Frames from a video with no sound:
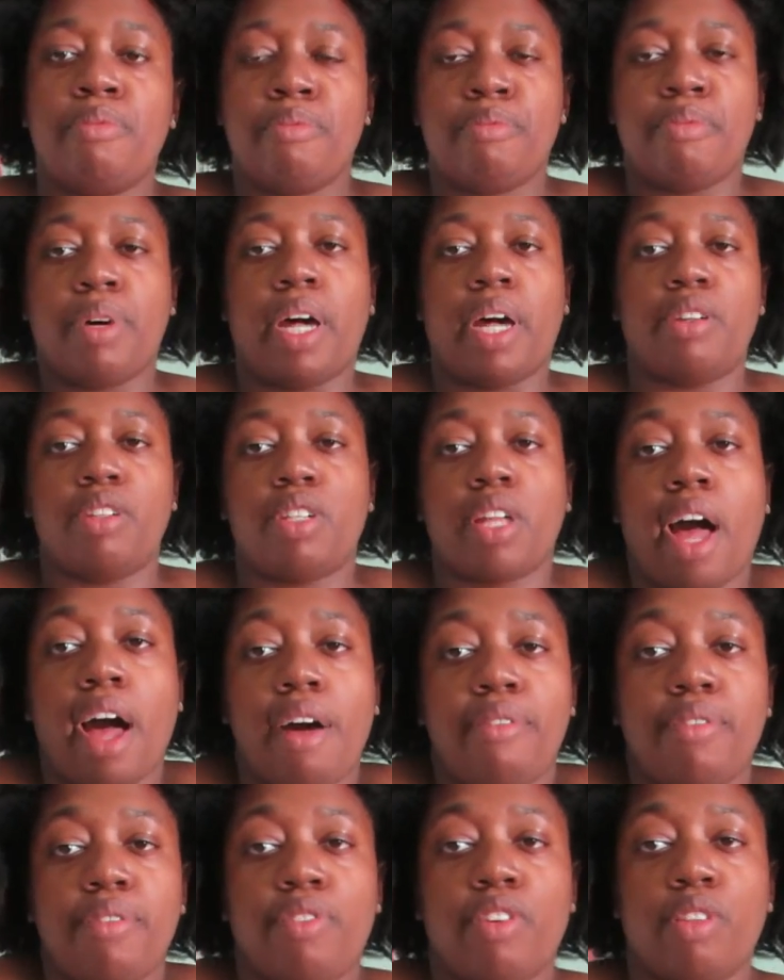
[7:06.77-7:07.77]
But I just
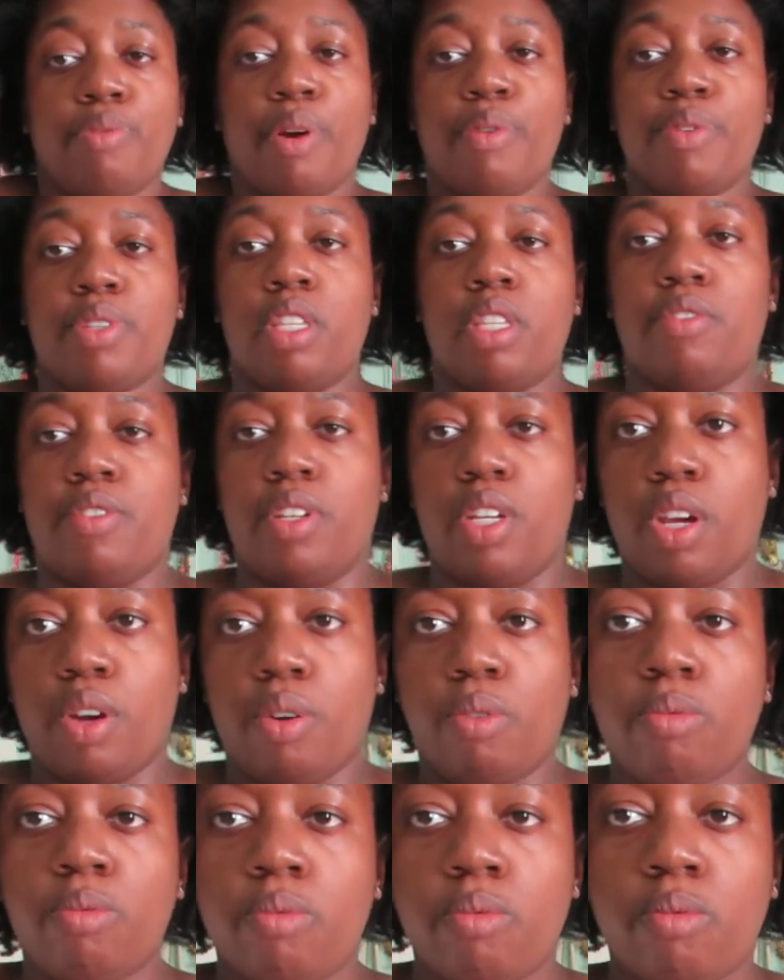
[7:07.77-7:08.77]
have, for the purpose of the video,
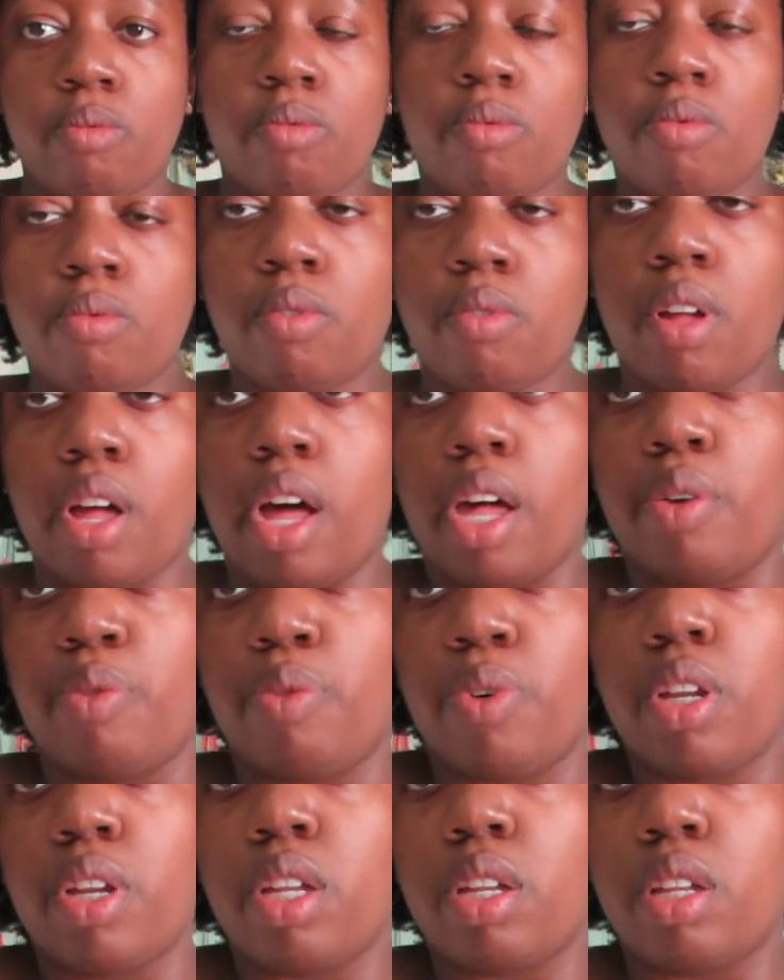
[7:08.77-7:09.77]
I don't
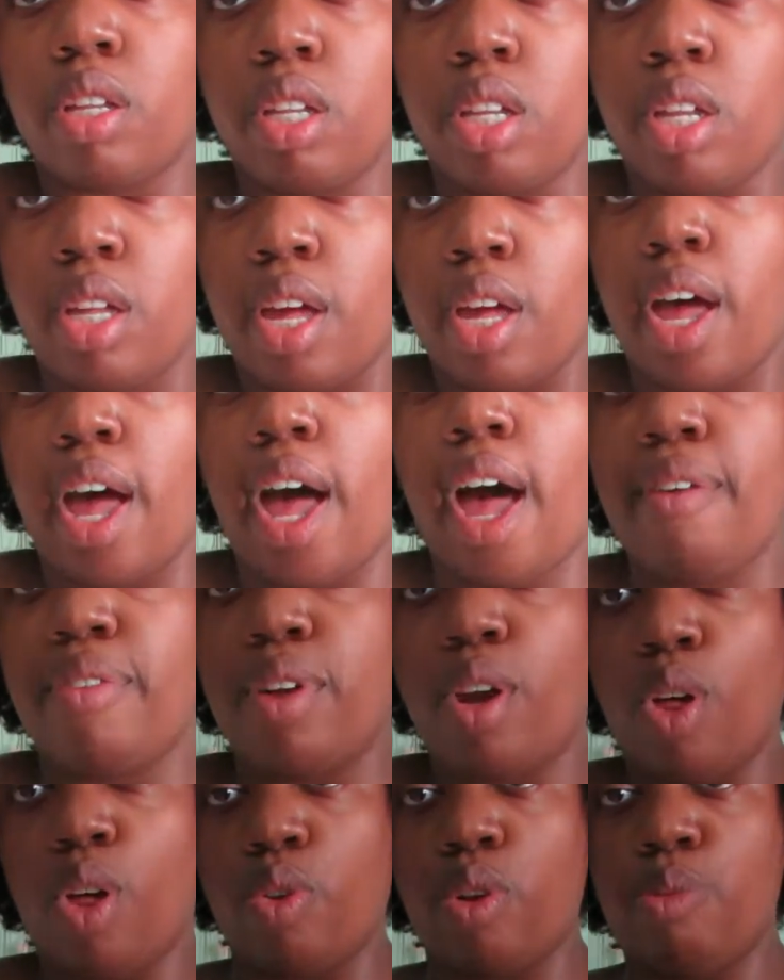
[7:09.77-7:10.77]
want to have
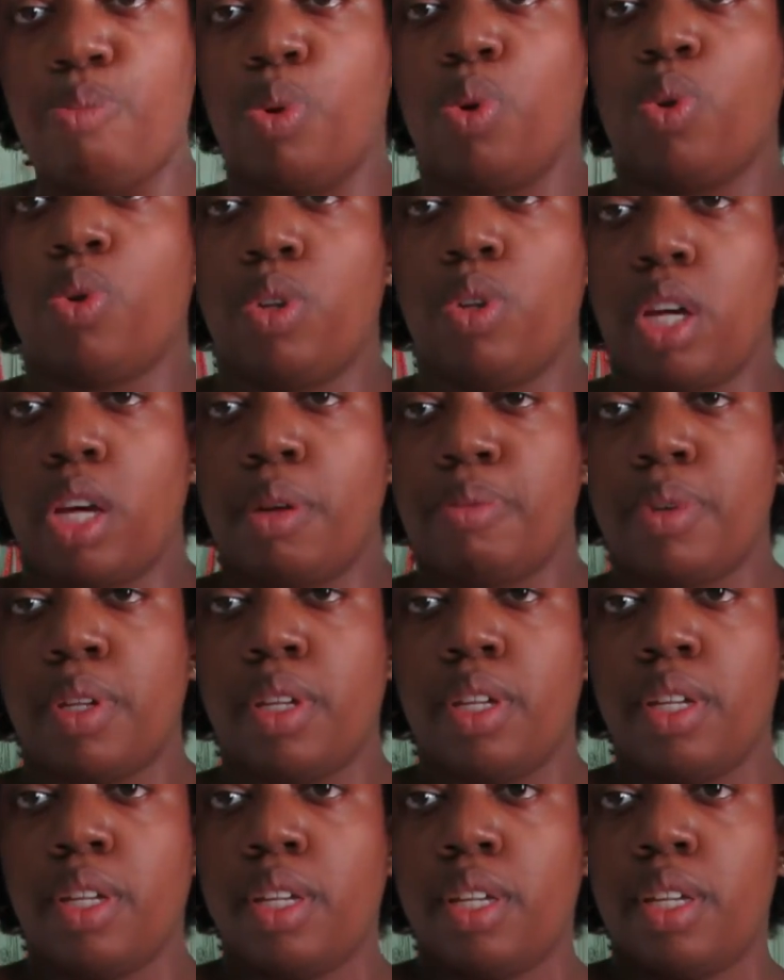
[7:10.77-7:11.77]
it all the way pulled up.
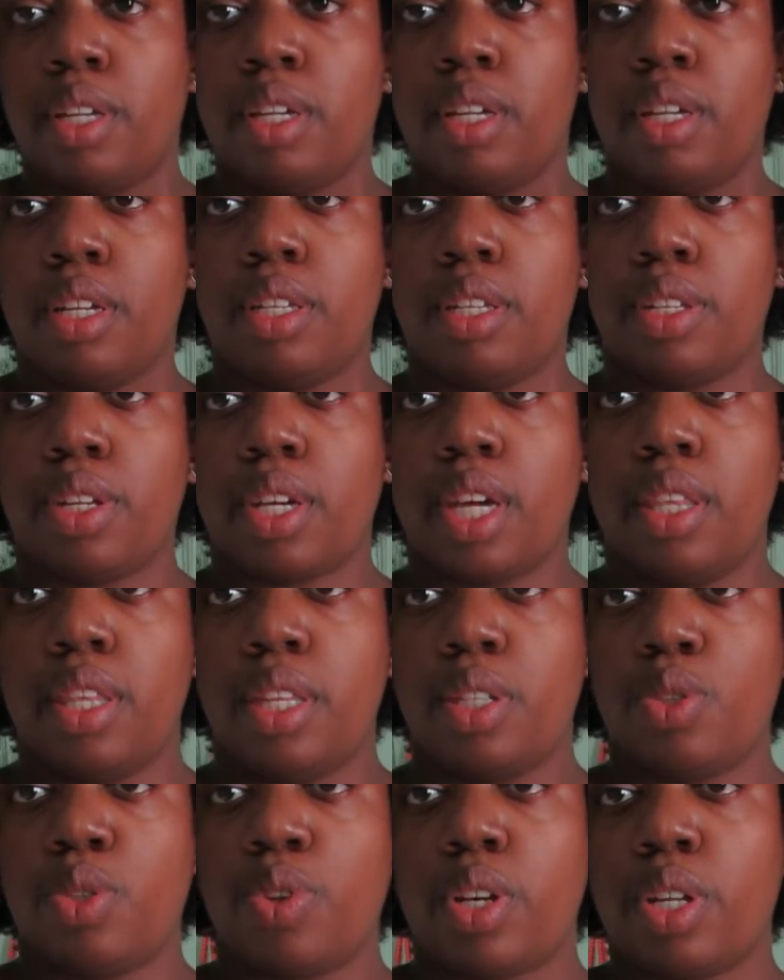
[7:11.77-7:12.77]
So again,
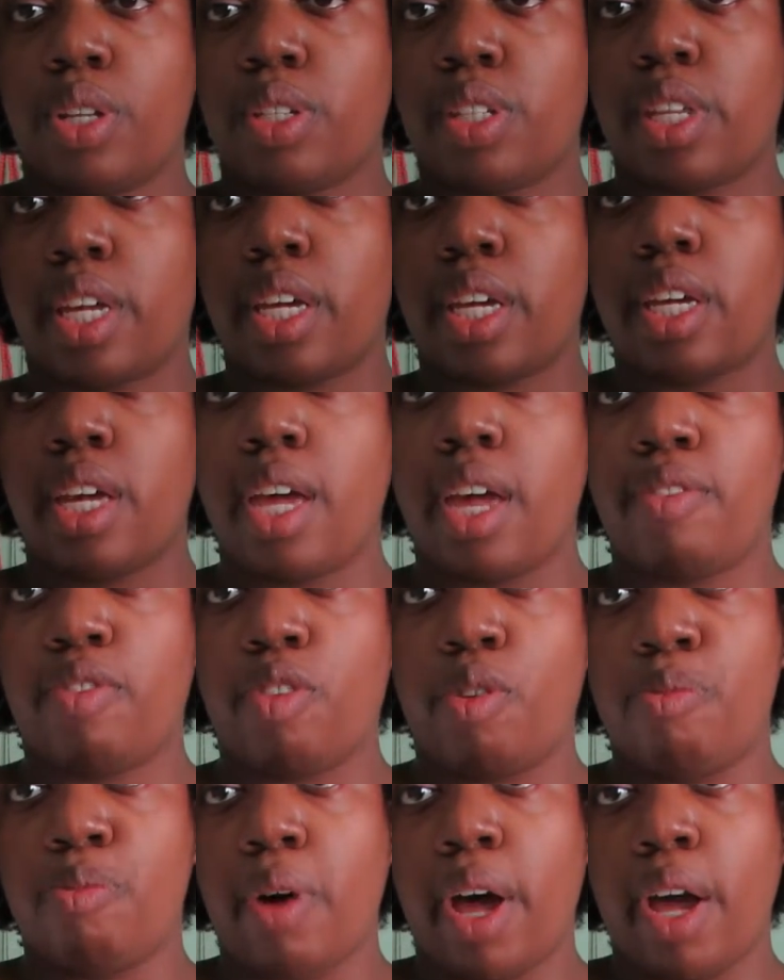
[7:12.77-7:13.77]
this is what it looks like, and
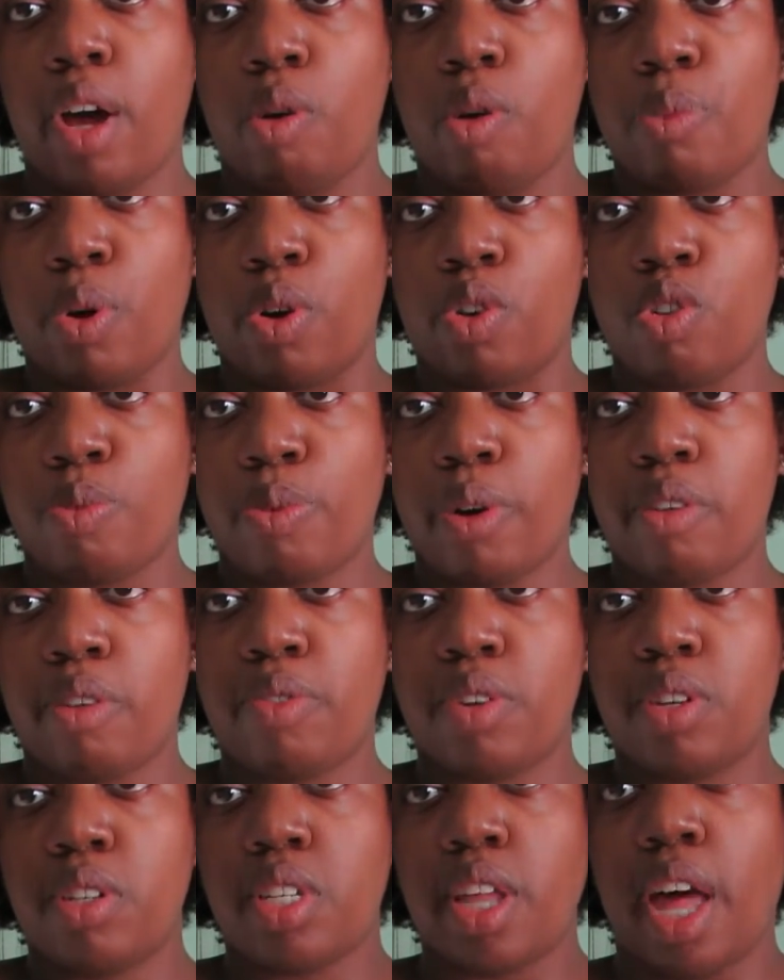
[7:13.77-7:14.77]
for my own personal
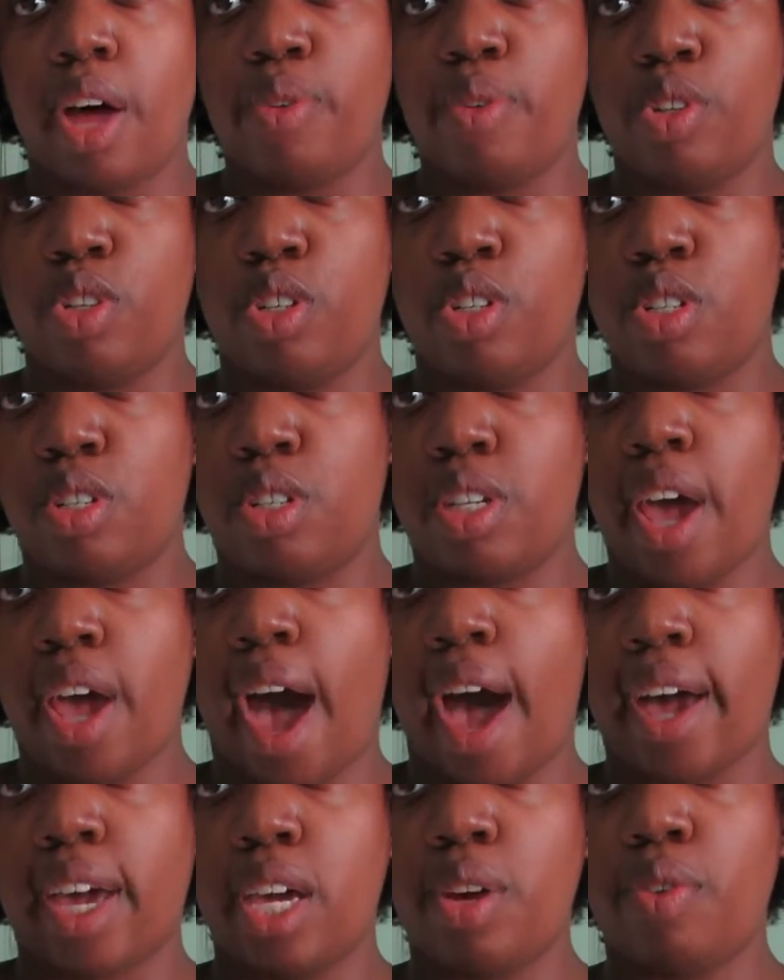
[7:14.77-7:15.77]
preference, I would just
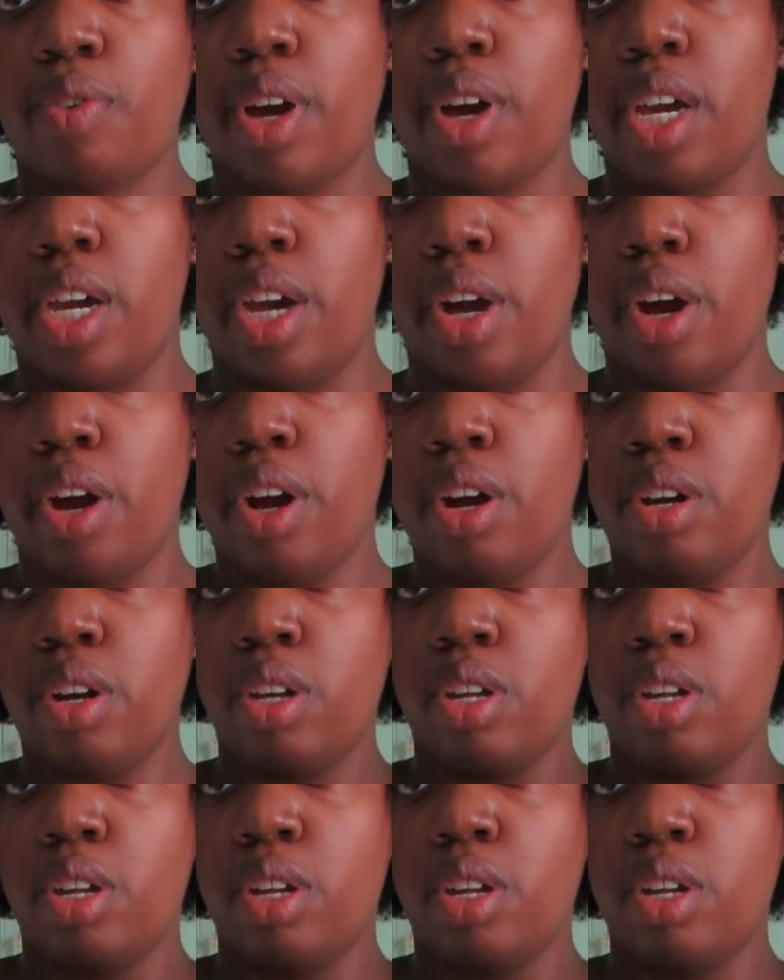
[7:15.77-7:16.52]
tack it right here.